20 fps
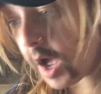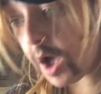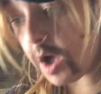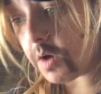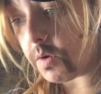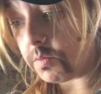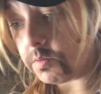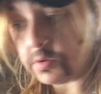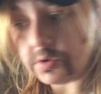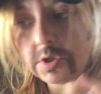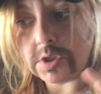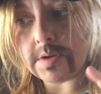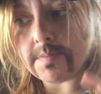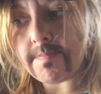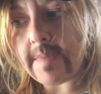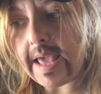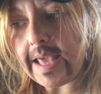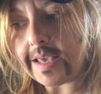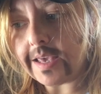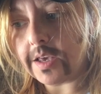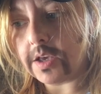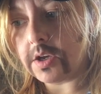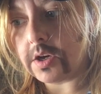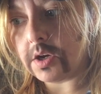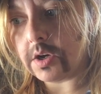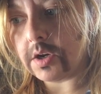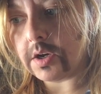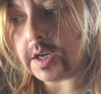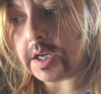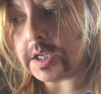Oh, Jamaican
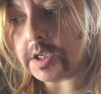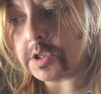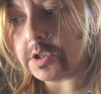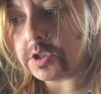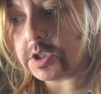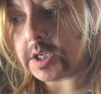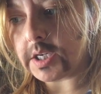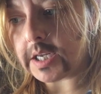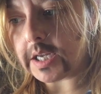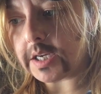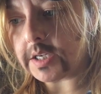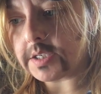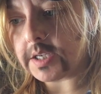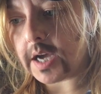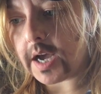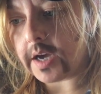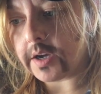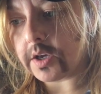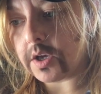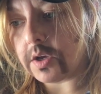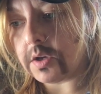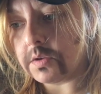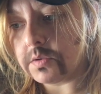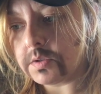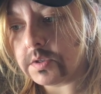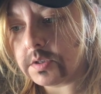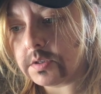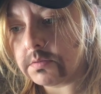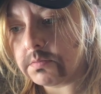curry chicken tacos.